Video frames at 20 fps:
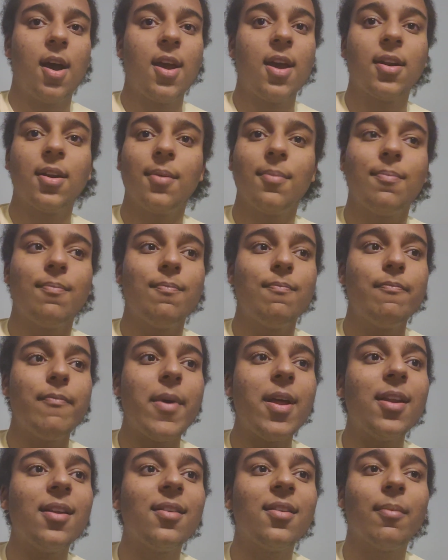I had
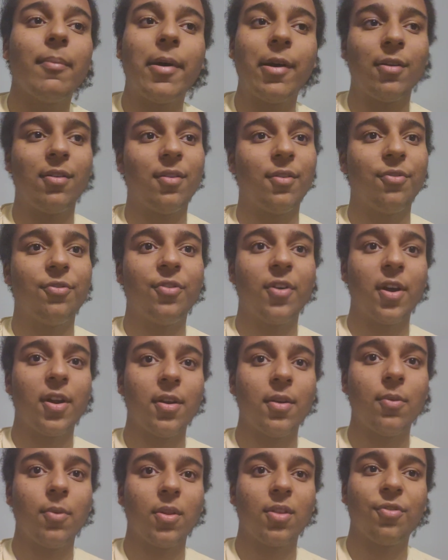immense amounts of
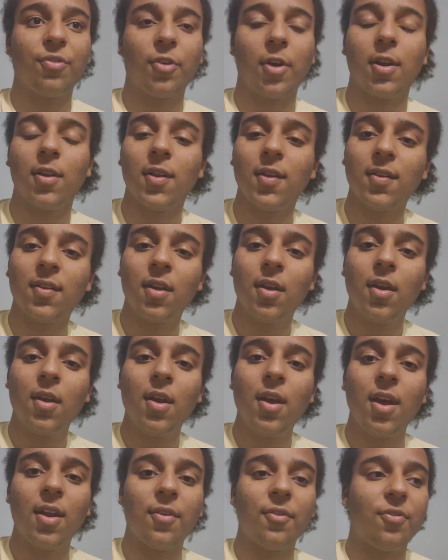fun with friends
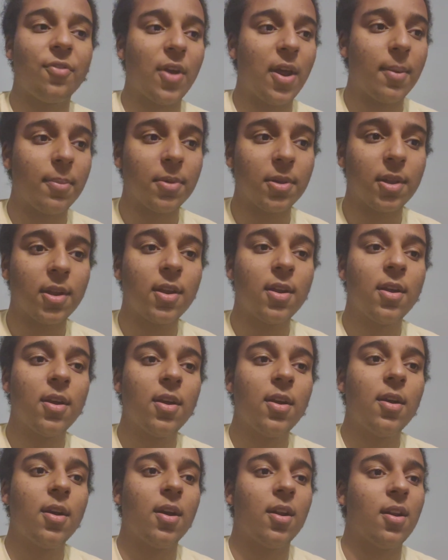and family
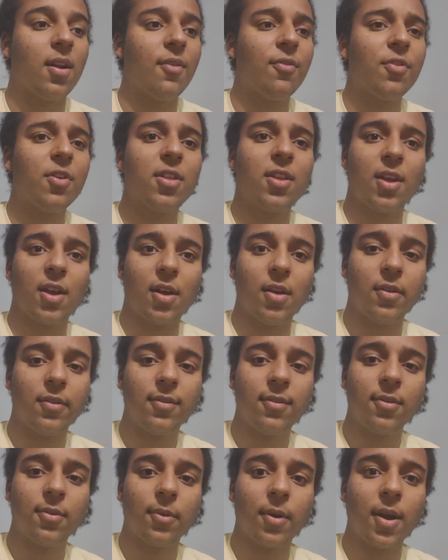and everything
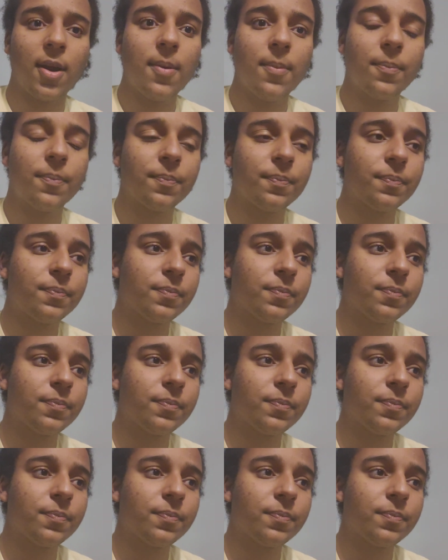else, right?